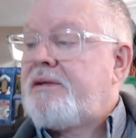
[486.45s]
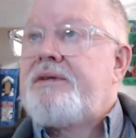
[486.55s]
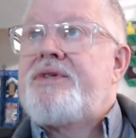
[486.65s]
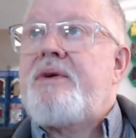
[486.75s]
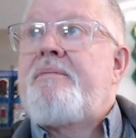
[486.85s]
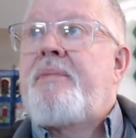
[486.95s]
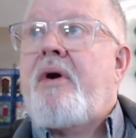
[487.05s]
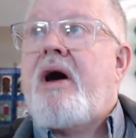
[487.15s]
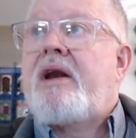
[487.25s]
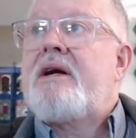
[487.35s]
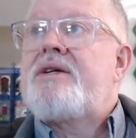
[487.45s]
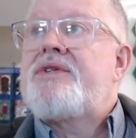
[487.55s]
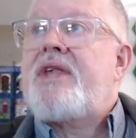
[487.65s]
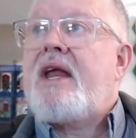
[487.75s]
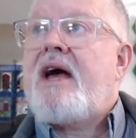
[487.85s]
some products
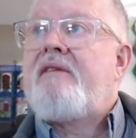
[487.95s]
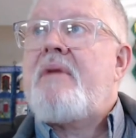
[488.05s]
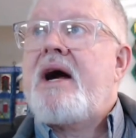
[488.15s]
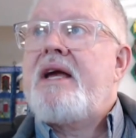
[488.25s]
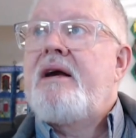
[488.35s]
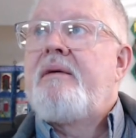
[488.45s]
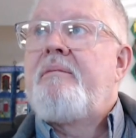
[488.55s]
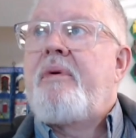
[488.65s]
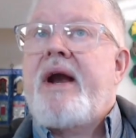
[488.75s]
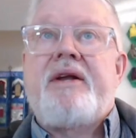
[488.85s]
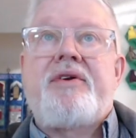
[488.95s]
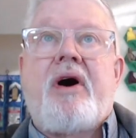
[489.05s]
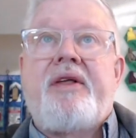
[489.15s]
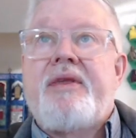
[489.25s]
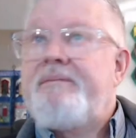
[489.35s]
that have my brand
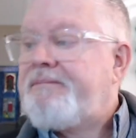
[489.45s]
on them.